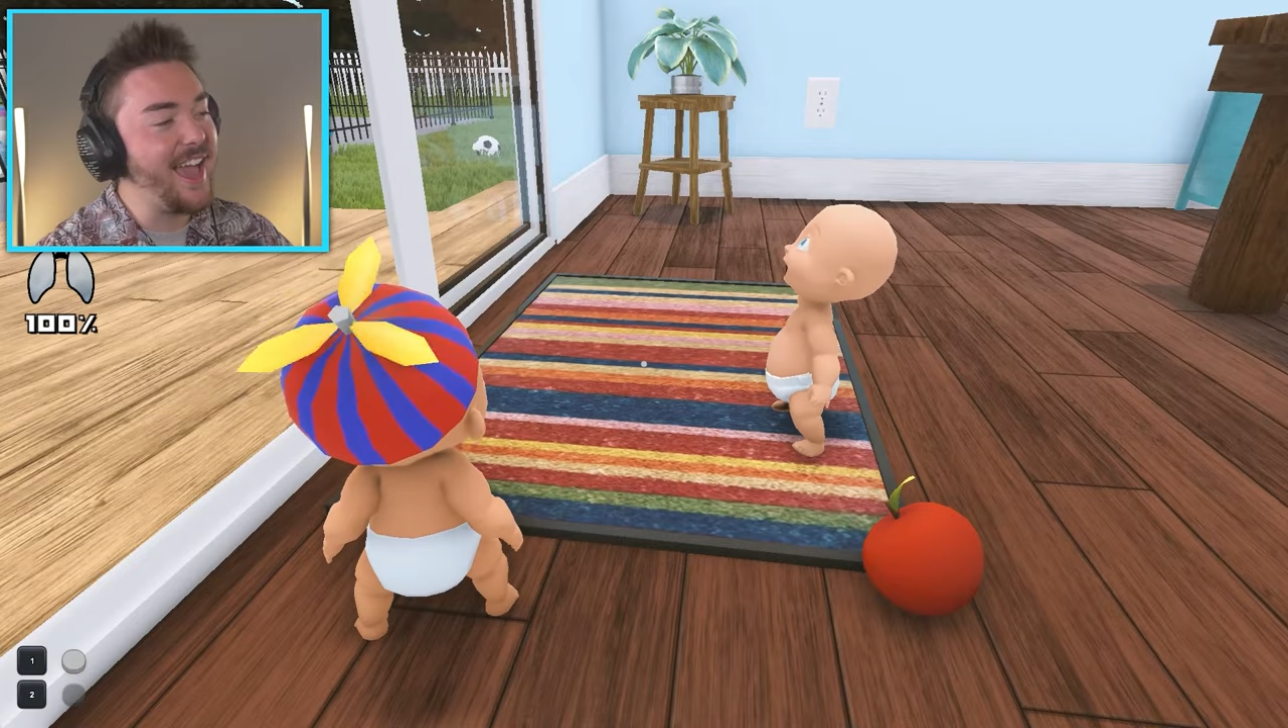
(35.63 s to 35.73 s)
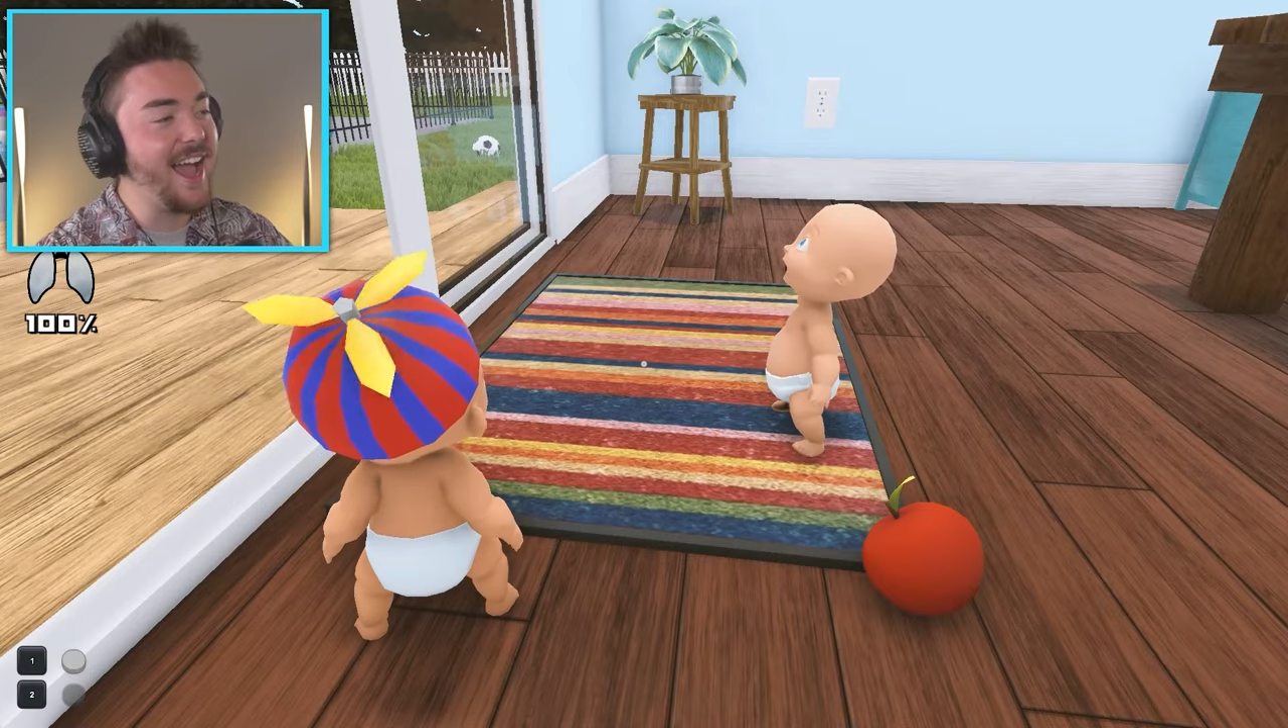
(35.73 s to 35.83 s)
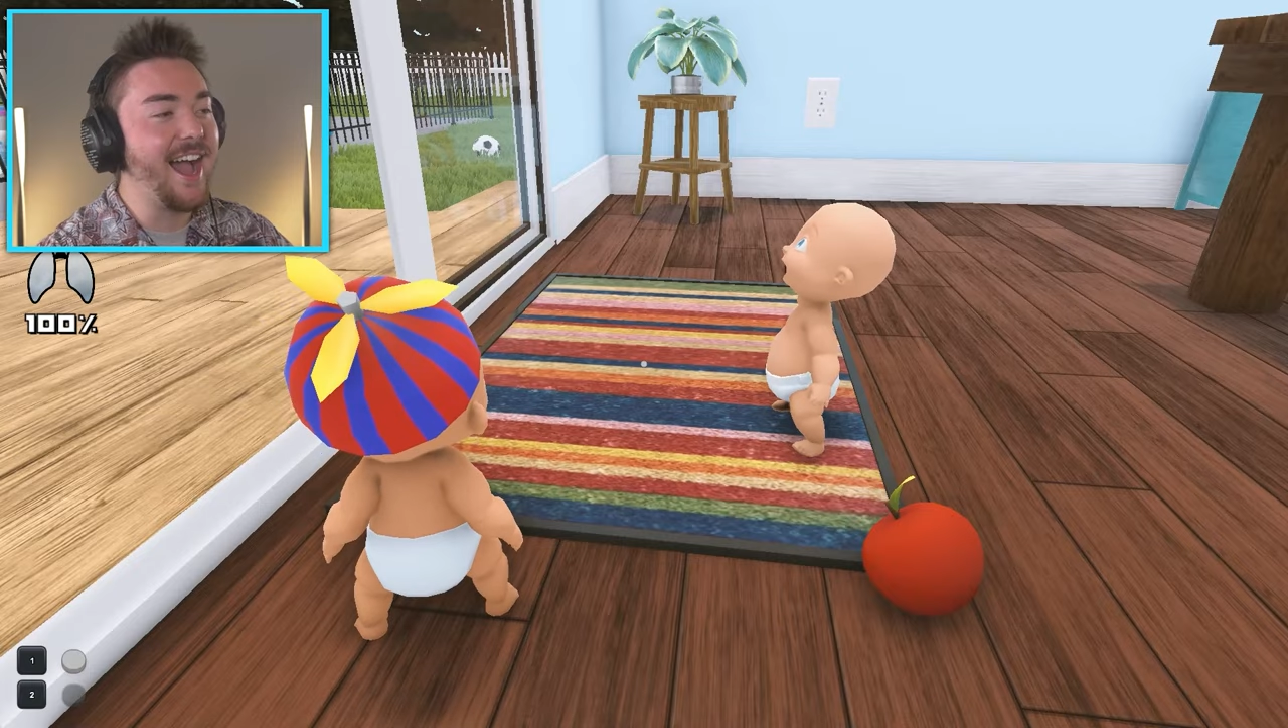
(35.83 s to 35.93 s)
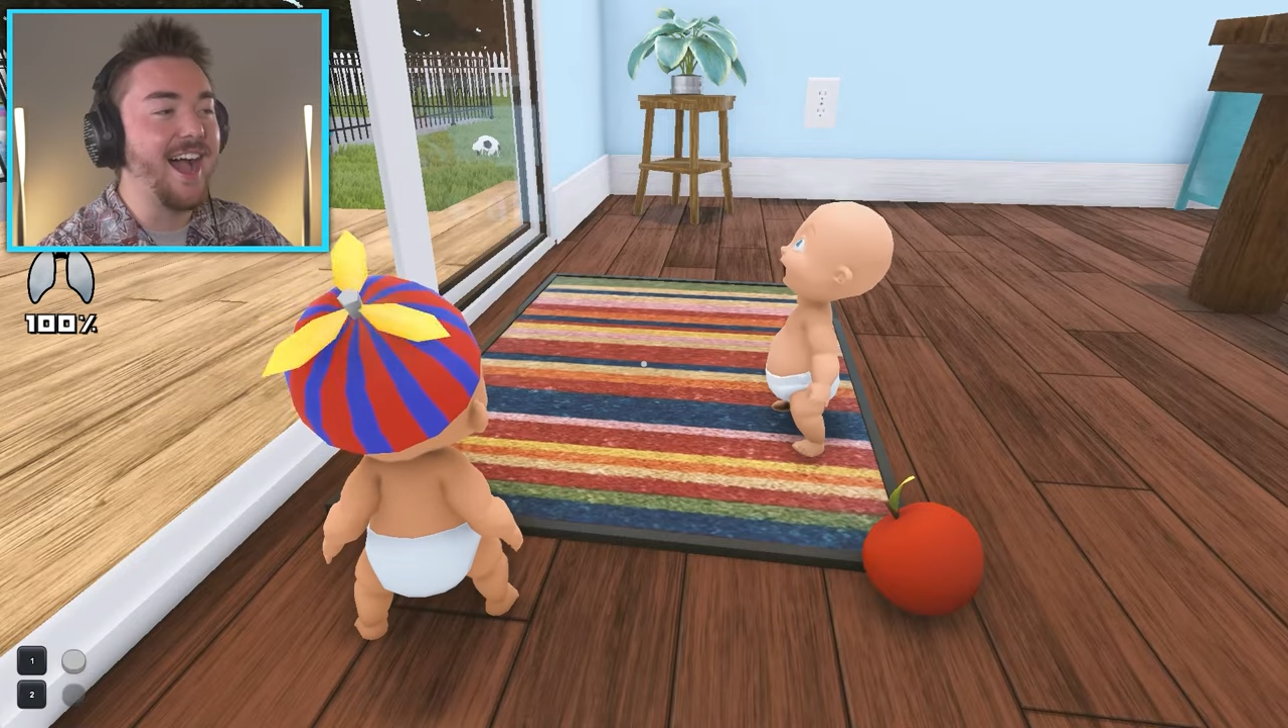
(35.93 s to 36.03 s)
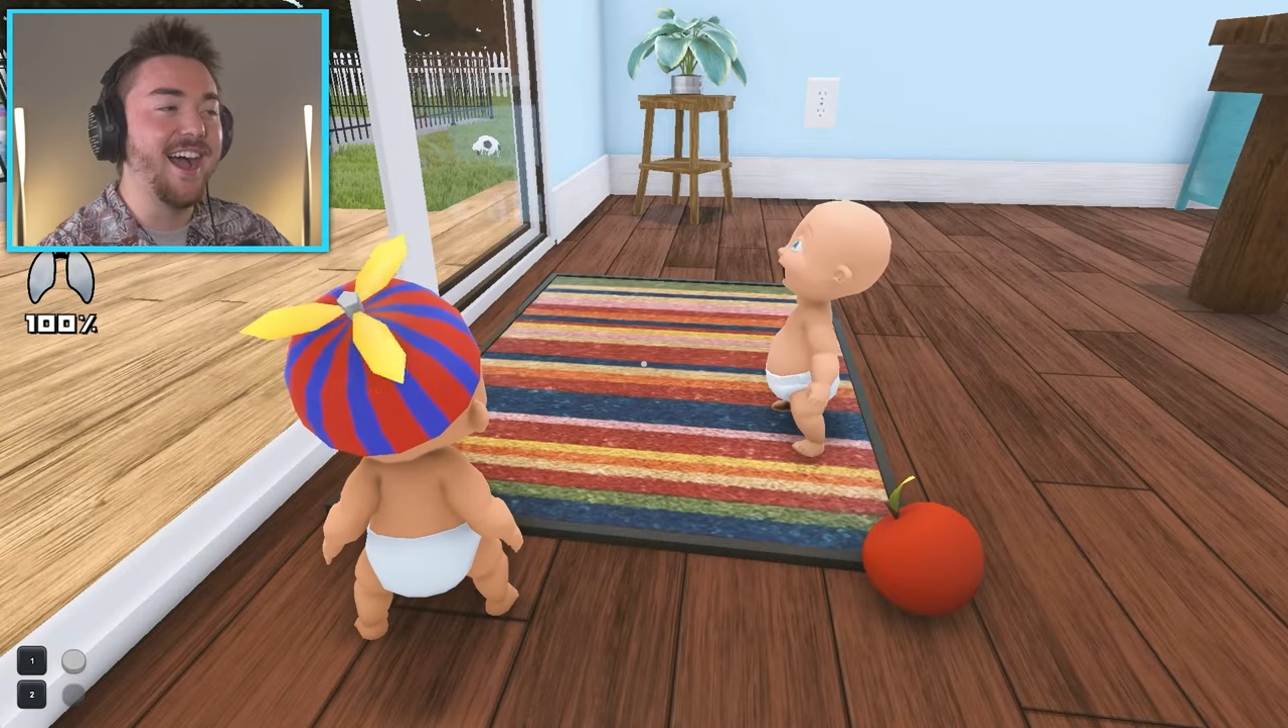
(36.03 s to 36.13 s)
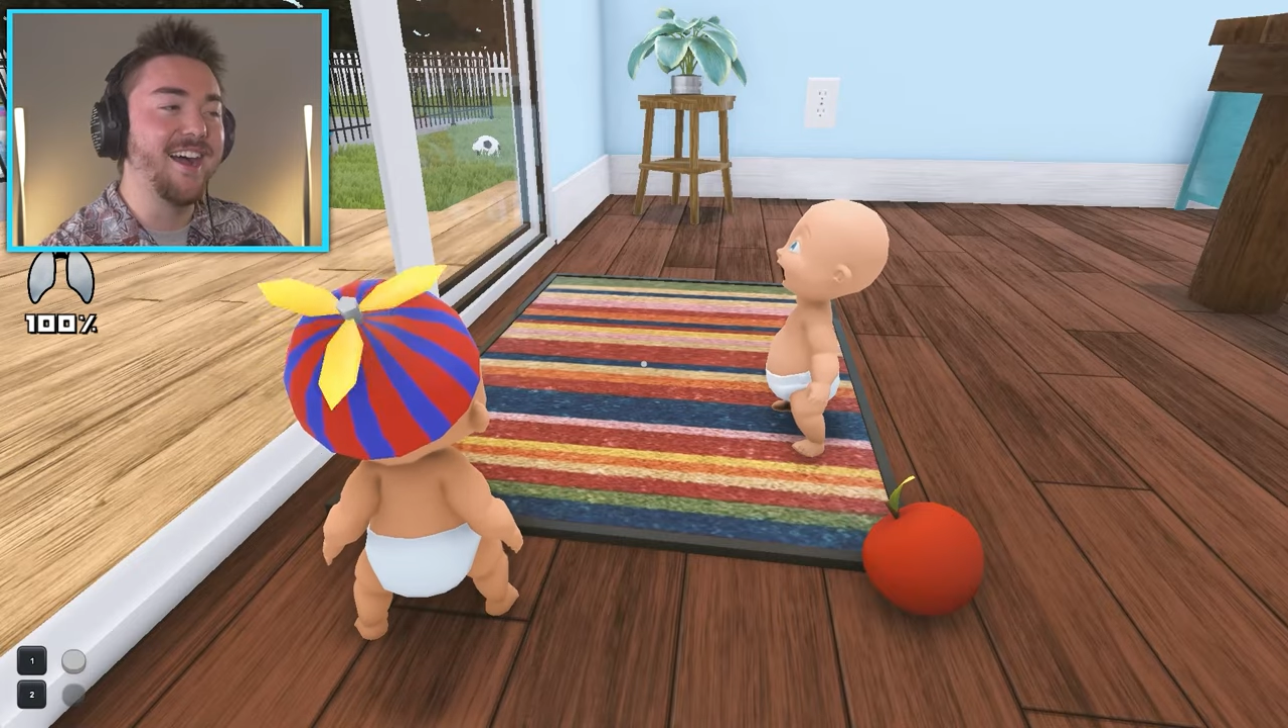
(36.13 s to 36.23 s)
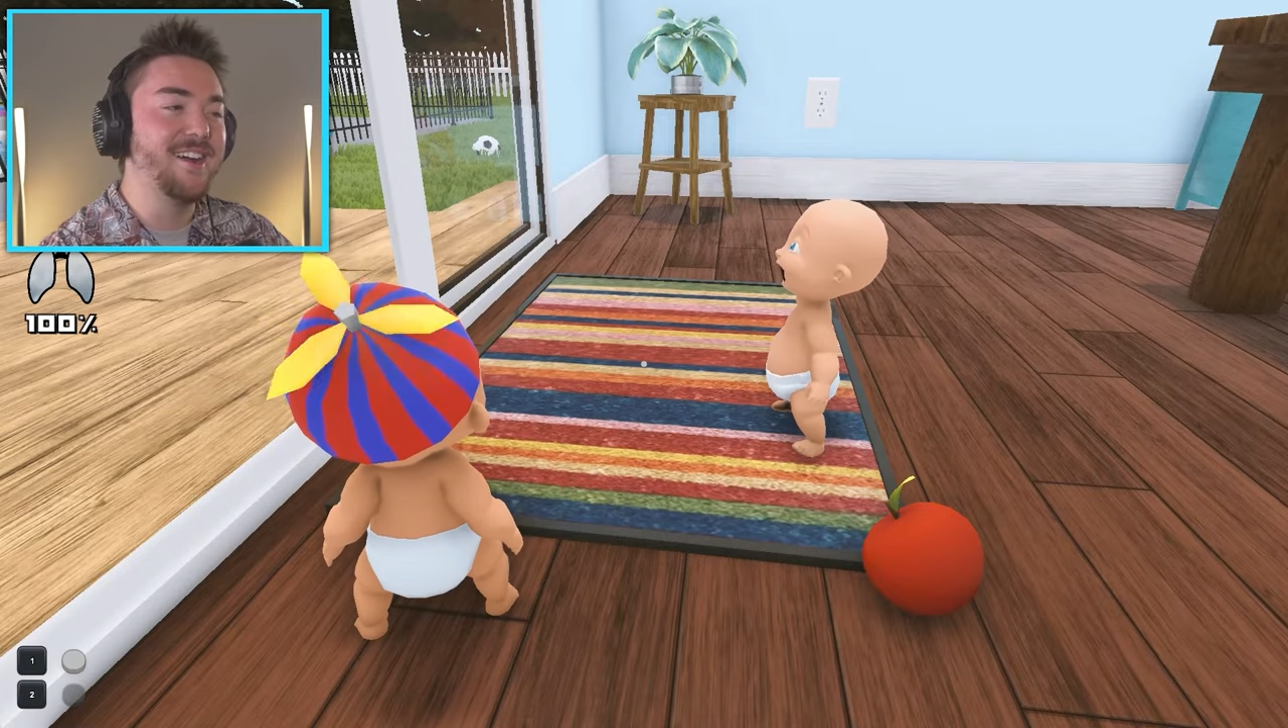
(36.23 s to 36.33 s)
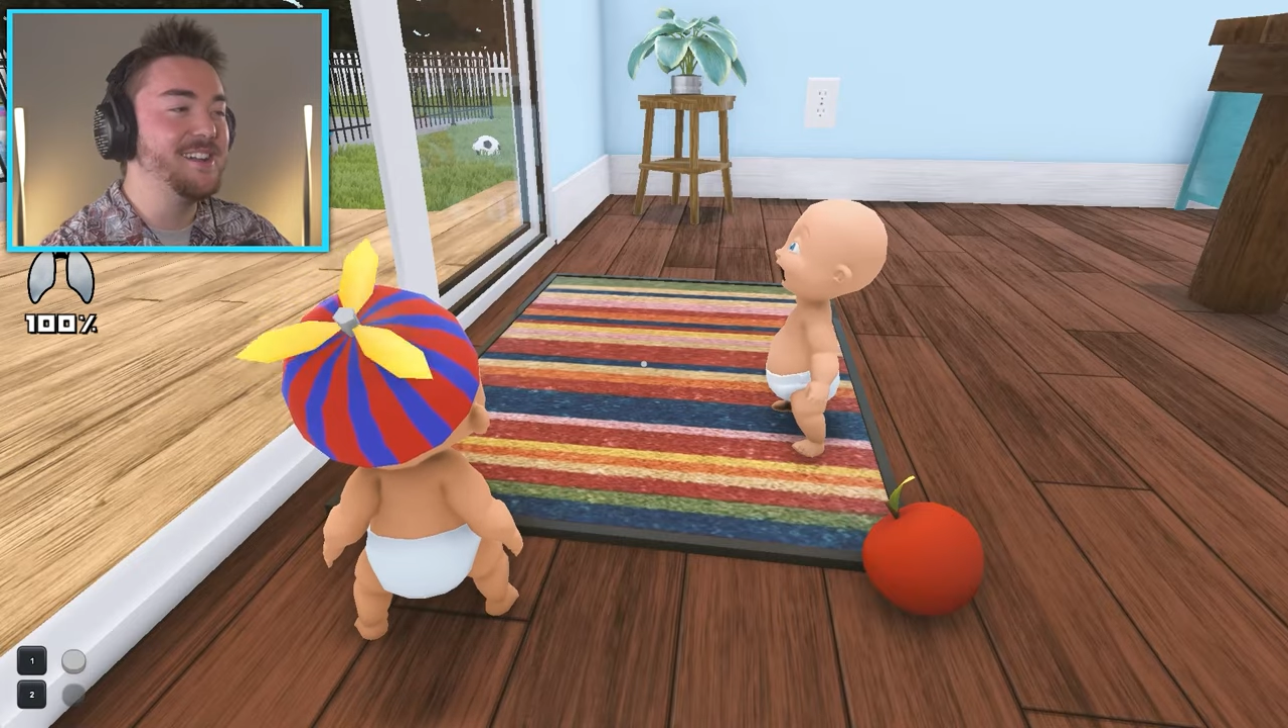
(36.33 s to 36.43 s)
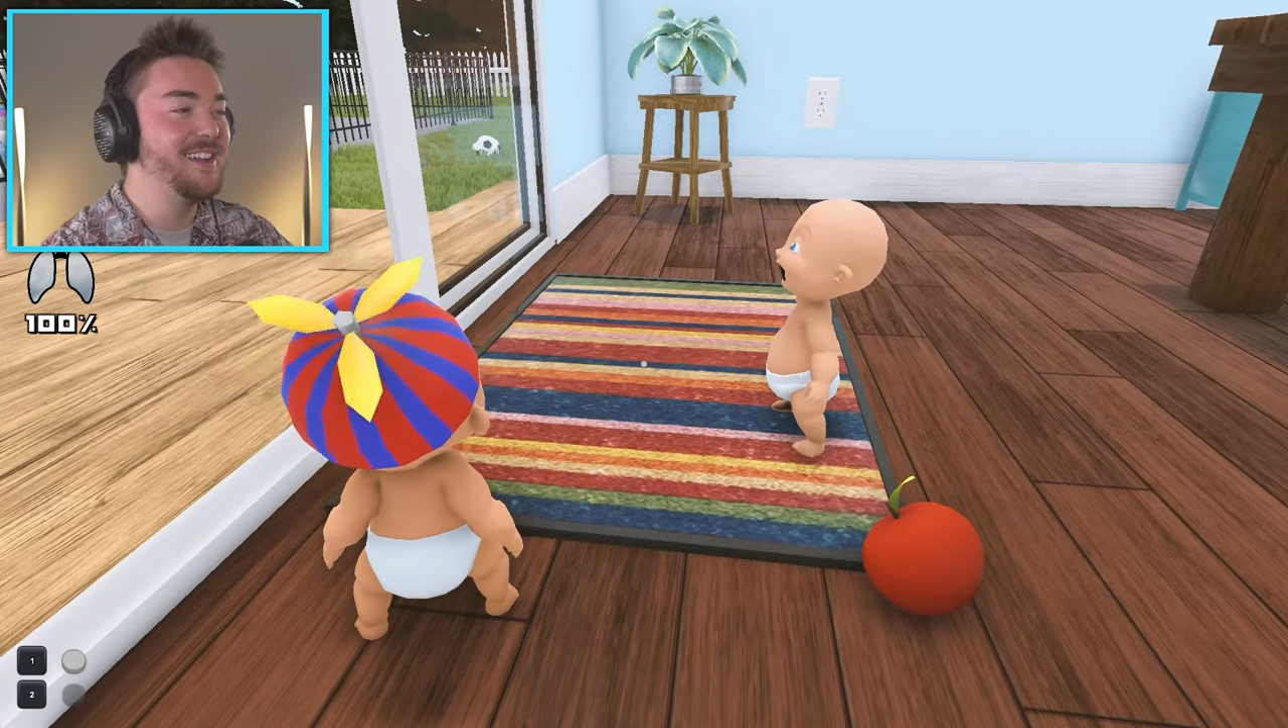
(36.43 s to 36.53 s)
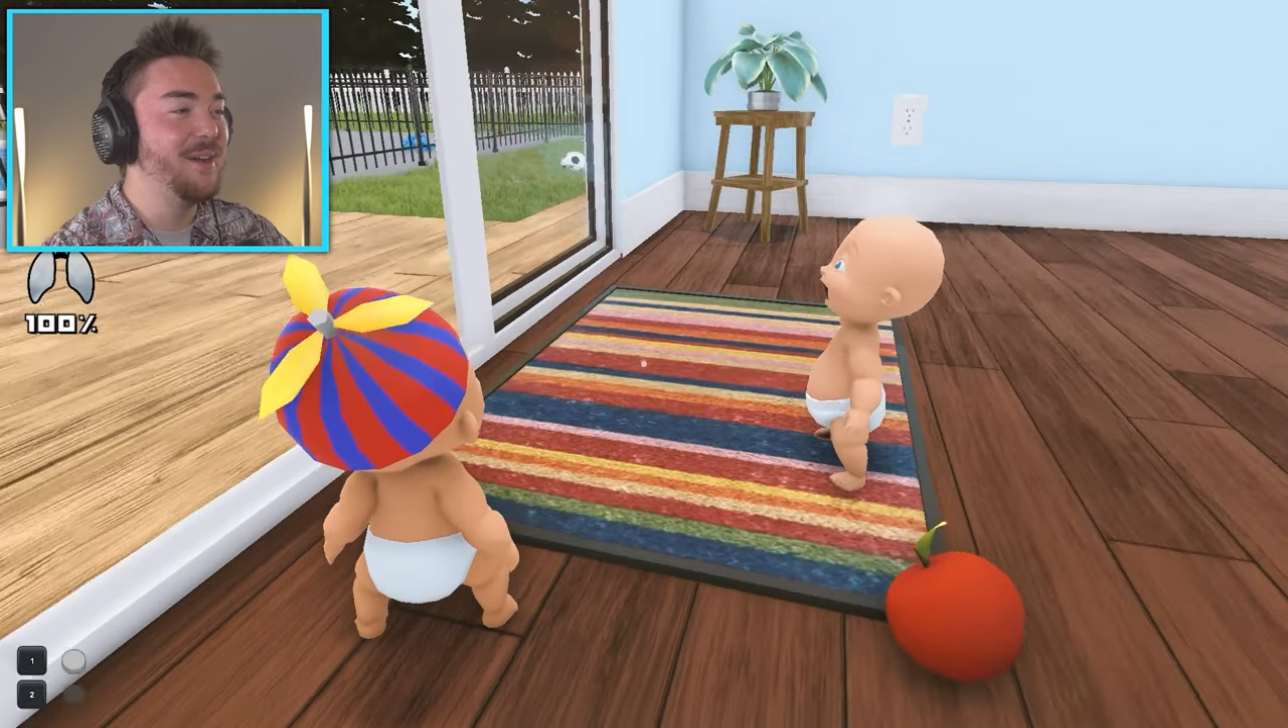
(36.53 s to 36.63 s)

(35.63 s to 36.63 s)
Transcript: house.